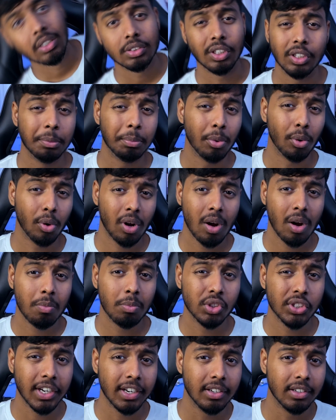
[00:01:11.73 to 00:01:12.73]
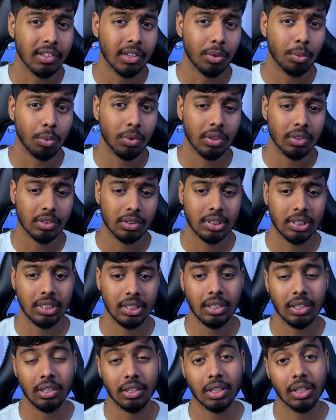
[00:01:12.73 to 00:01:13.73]
so the program which I did was
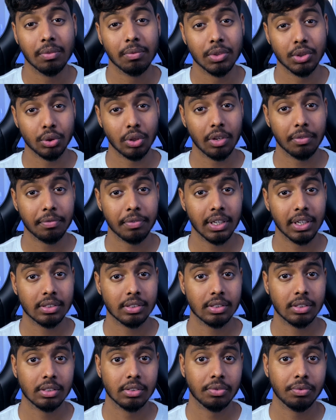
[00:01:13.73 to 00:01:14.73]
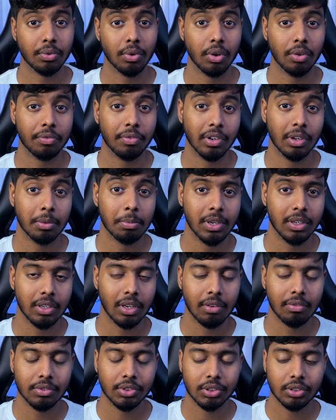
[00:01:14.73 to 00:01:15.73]
the visual effects for film and
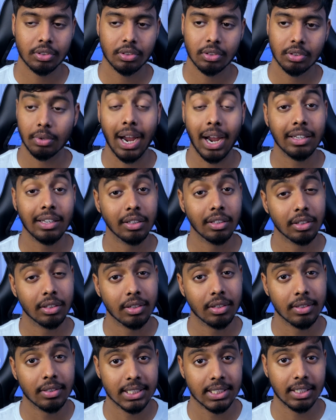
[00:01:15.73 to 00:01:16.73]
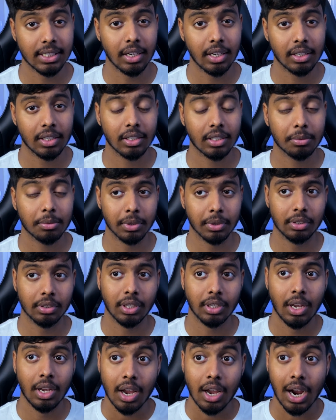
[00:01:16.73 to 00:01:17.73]
television I did it in Seneca but
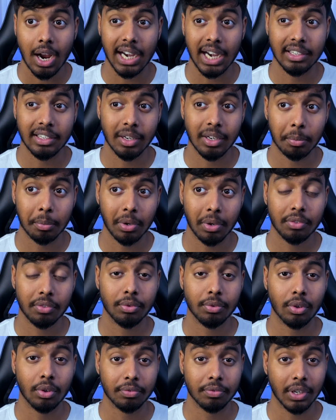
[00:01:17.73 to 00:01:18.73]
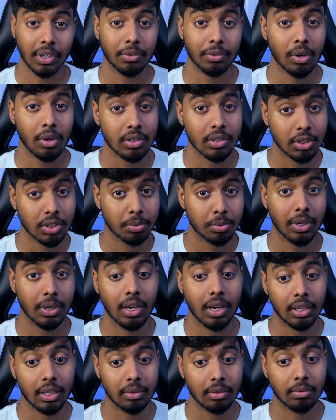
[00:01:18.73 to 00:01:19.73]
I did apply for five colleges when
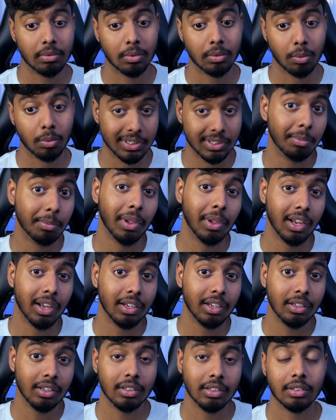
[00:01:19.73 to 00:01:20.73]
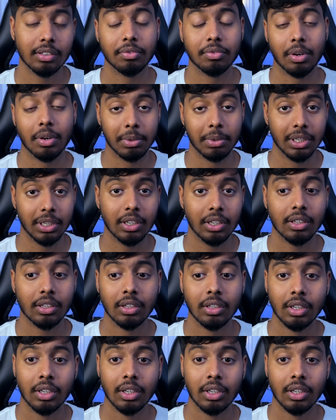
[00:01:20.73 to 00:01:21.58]
I was applying from India.